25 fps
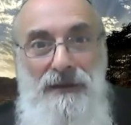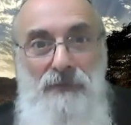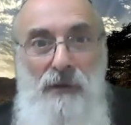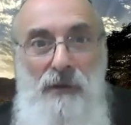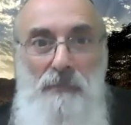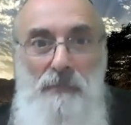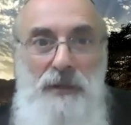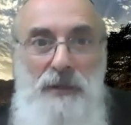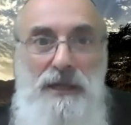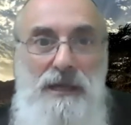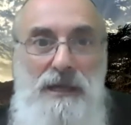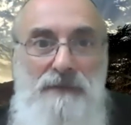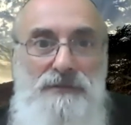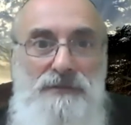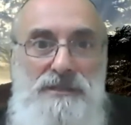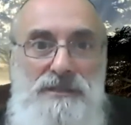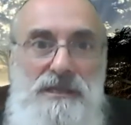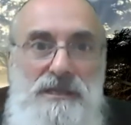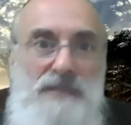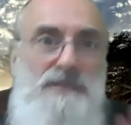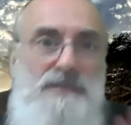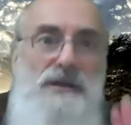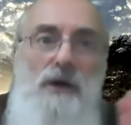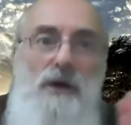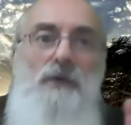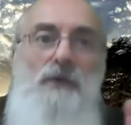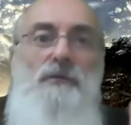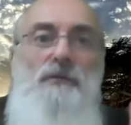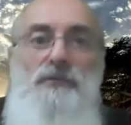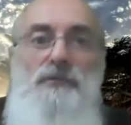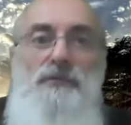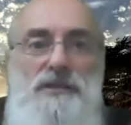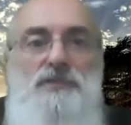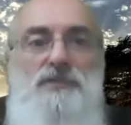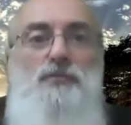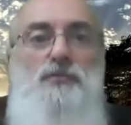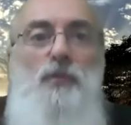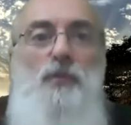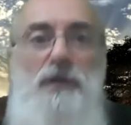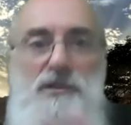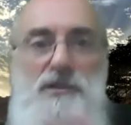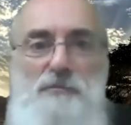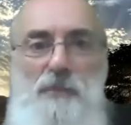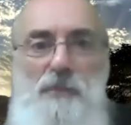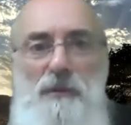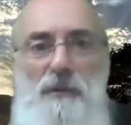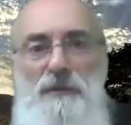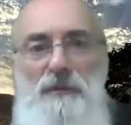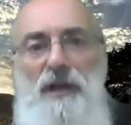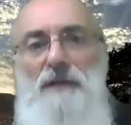Rebbe Akiva says, no, this is what he's
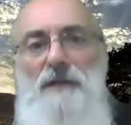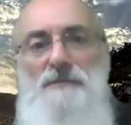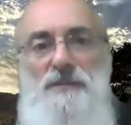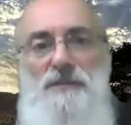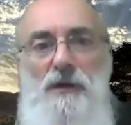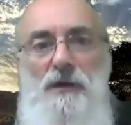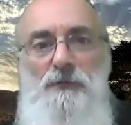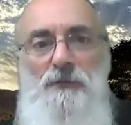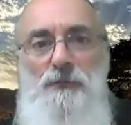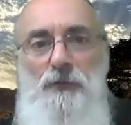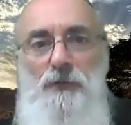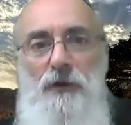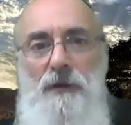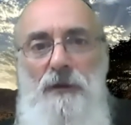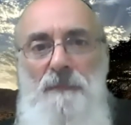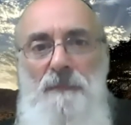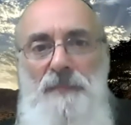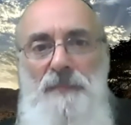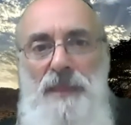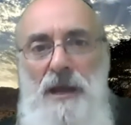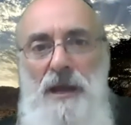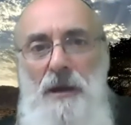prepared himself for.